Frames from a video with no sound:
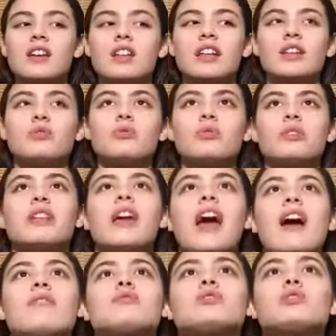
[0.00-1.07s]
Like, you really
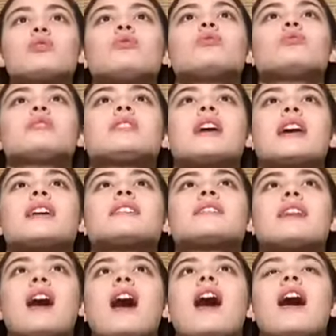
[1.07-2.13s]
have to take
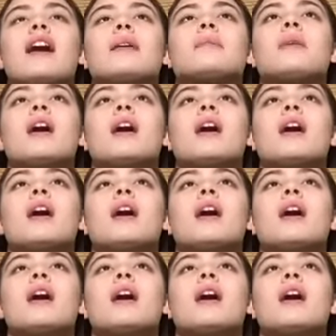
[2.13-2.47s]
time